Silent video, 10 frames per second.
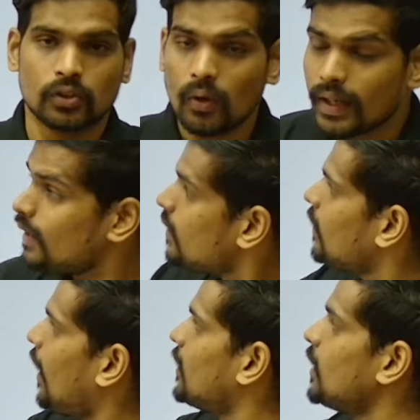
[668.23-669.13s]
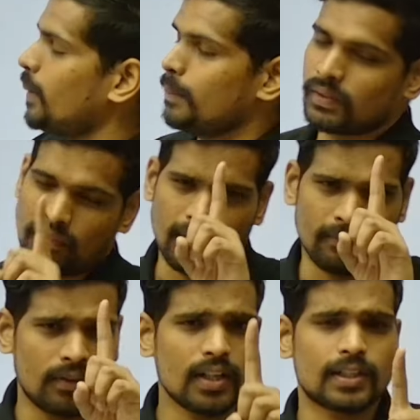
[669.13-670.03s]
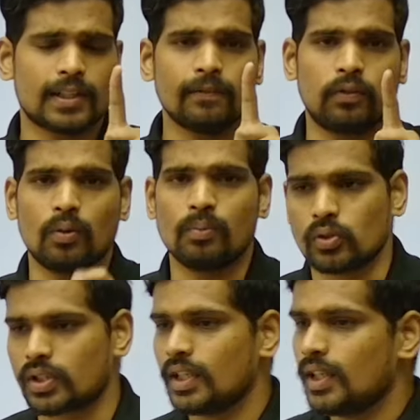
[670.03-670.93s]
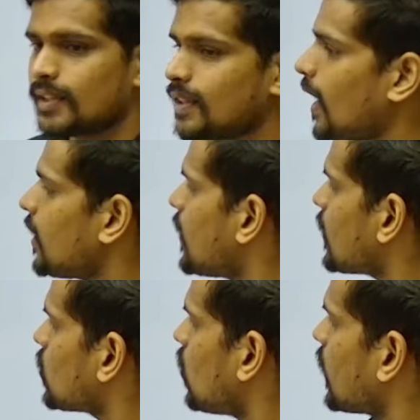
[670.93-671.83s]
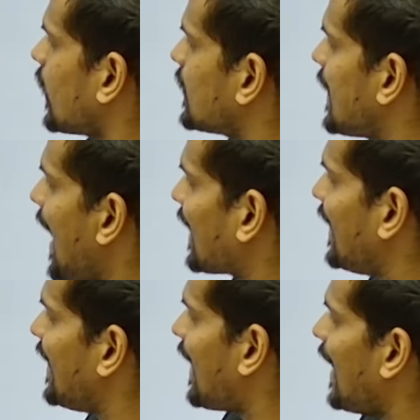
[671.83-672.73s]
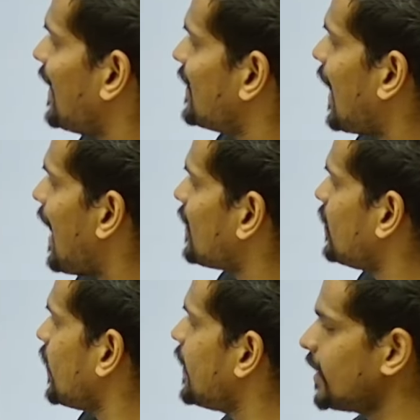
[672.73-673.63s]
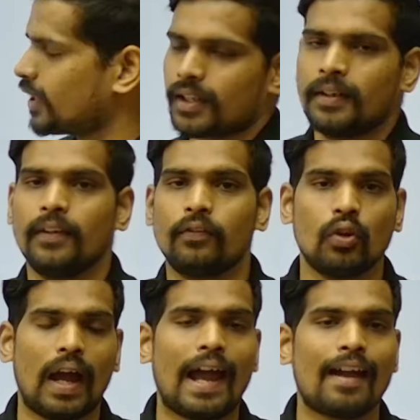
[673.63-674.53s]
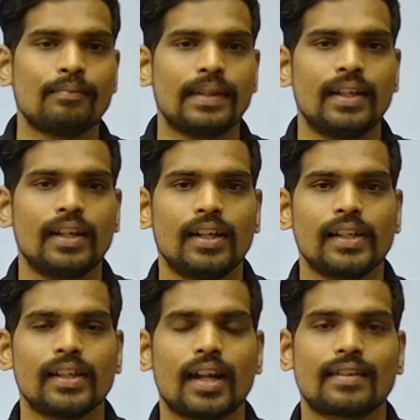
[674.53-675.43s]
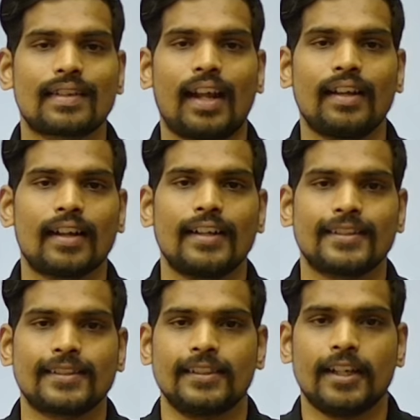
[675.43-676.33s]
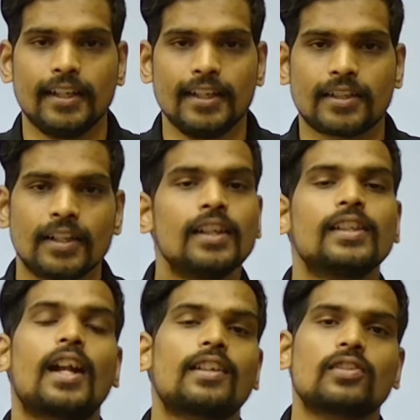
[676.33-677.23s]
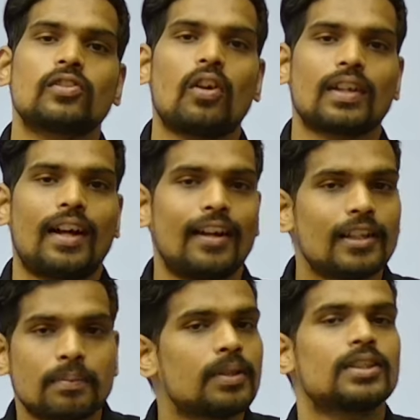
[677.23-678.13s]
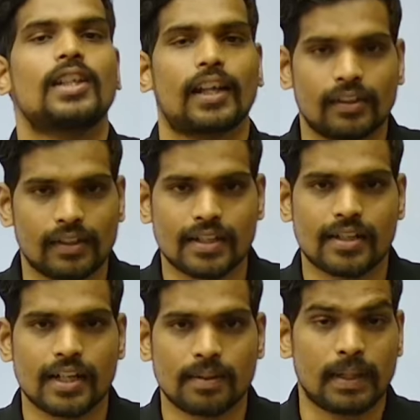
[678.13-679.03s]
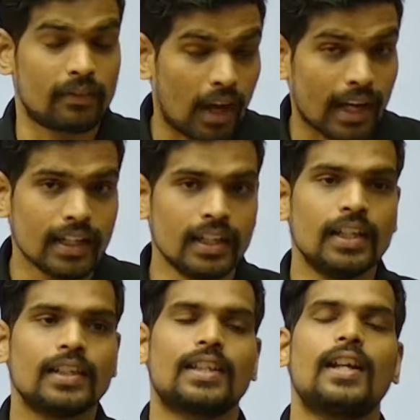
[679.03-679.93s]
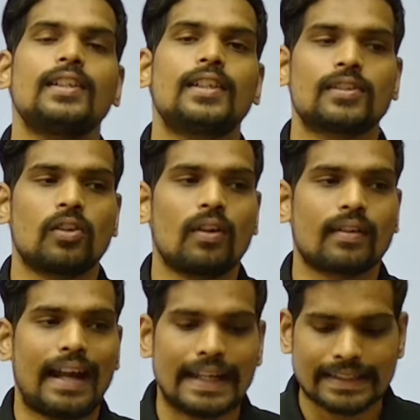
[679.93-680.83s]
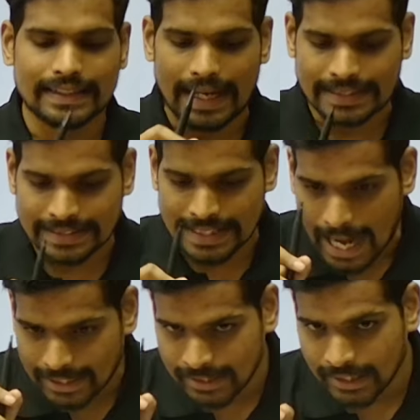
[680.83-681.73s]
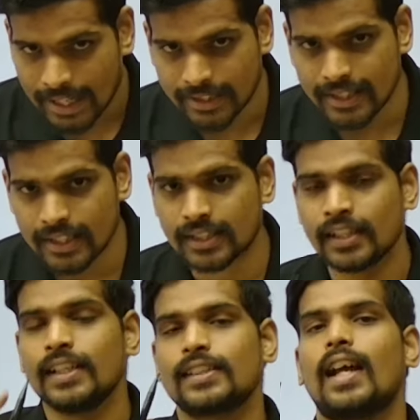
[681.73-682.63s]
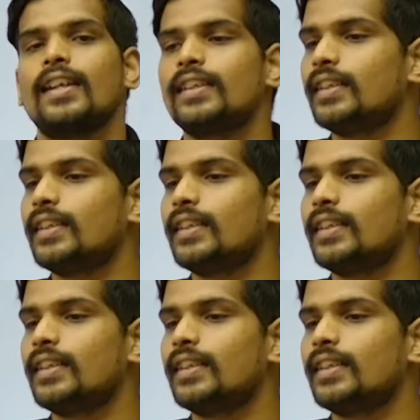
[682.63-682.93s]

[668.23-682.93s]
So in the northern hemisphere, first and foremost, sun does not exactly rise at the east. If you have been learning that sun rises in the east, that is not a 100% accurate statement. Why? Sun does not rise exactly at east. Sun